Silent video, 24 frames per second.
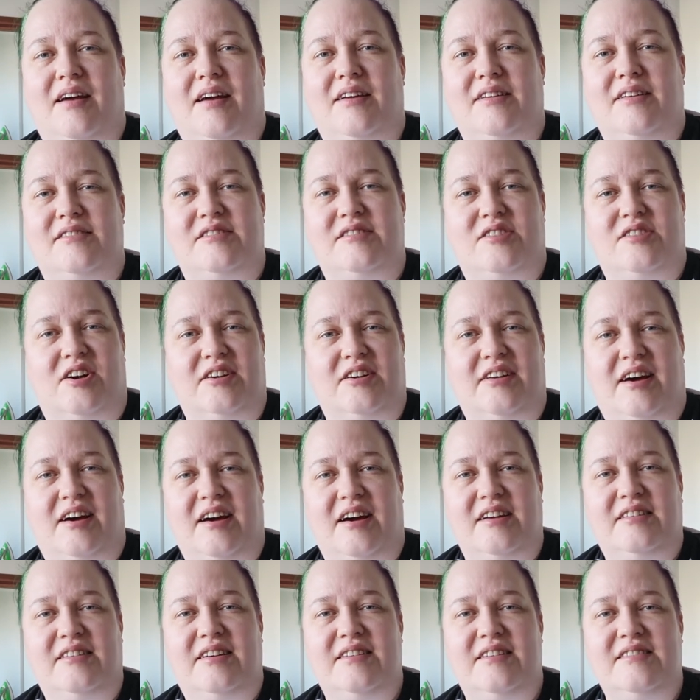
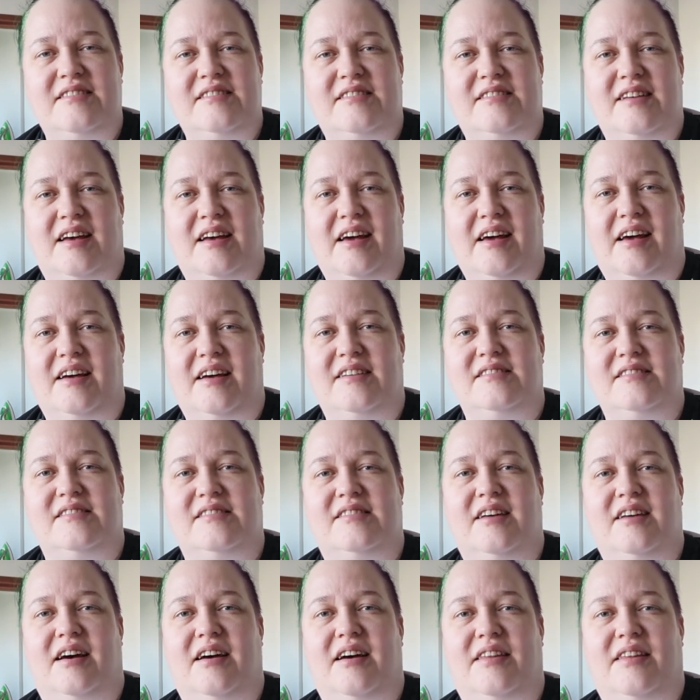startitis
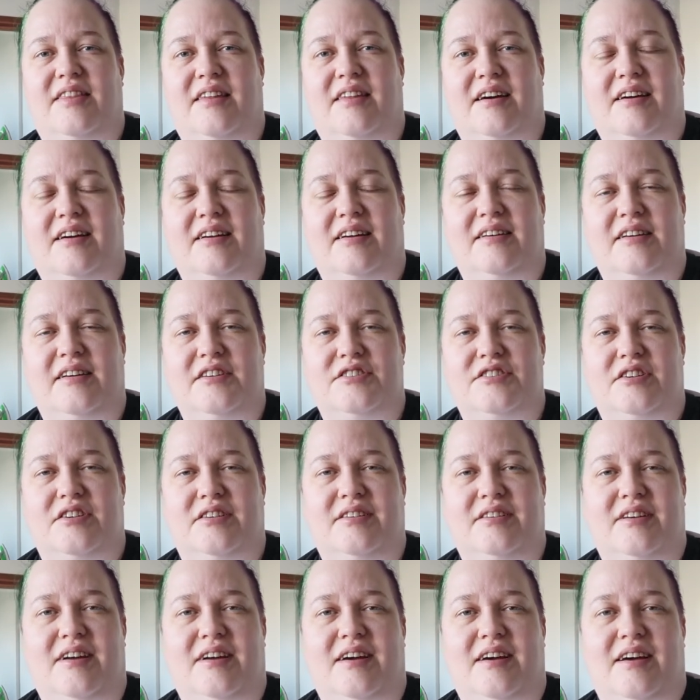is the
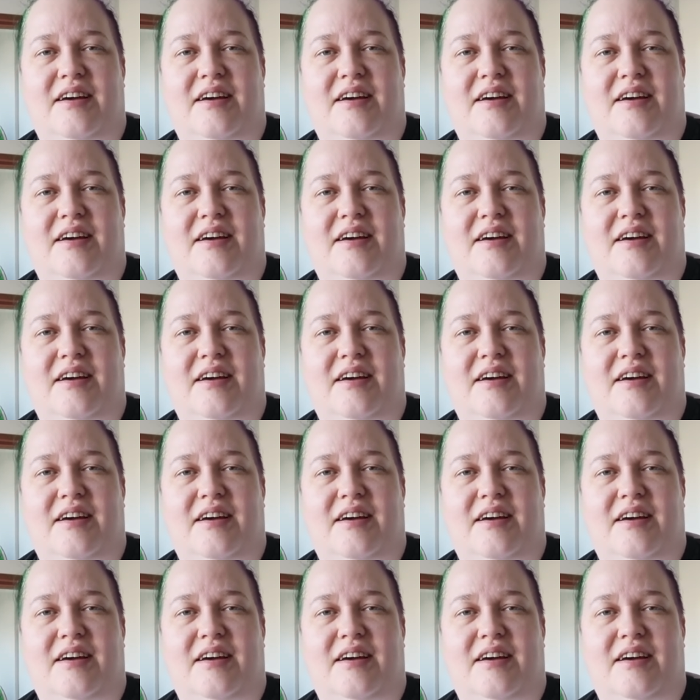condition